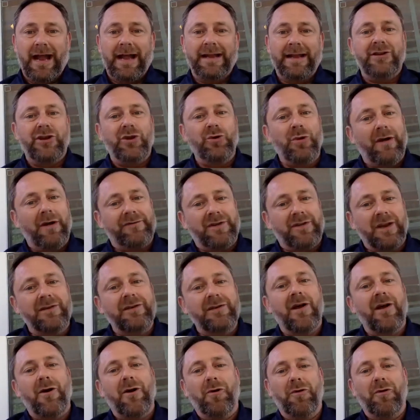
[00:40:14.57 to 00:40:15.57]
and you have to
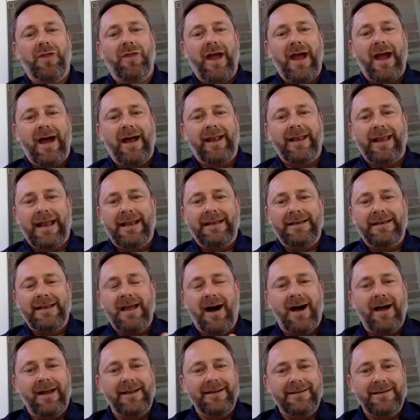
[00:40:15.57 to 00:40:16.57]
know that and
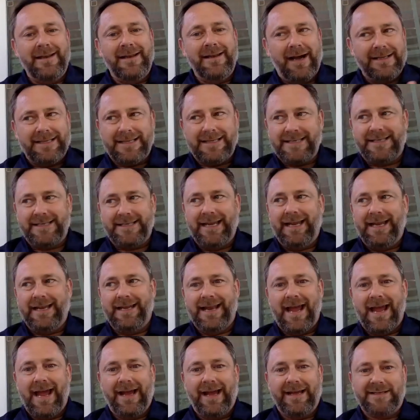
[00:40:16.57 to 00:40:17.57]
not not see
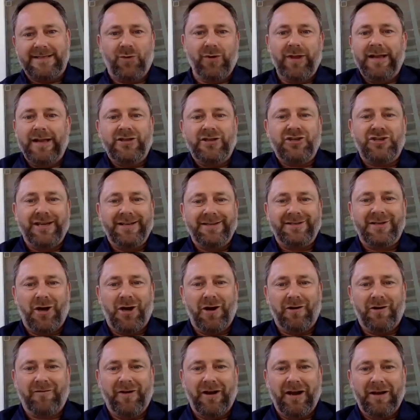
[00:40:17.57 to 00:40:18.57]
it as well they just didn't
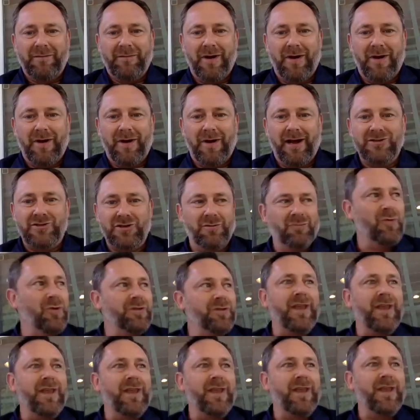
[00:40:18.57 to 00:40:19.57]
talk very much
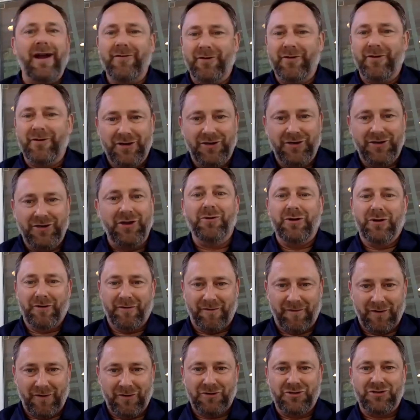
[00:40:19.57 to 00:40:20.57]
well neither did you
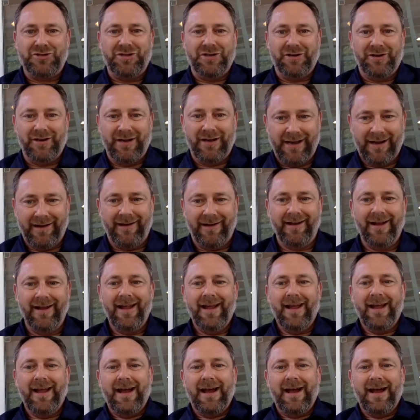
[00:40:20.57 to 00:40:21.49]
your first year here